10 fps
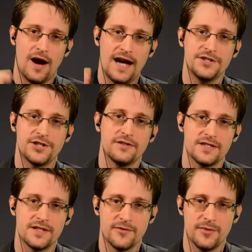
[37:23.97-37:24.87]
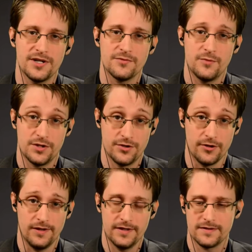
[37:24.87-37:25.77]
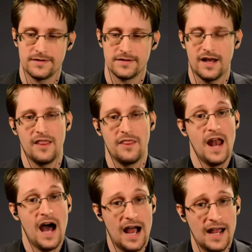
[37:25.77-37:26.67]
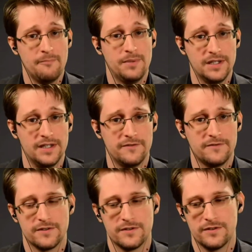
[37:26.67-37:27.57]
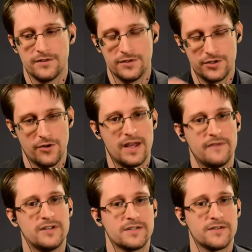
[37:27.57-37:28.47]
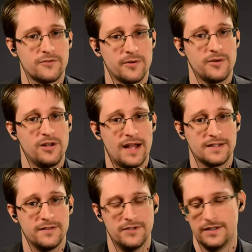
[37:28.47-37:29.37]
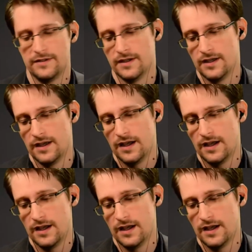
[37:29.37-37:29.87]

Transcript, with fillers: where I shared this information with journalists that I believed showed evidence of criminal activity,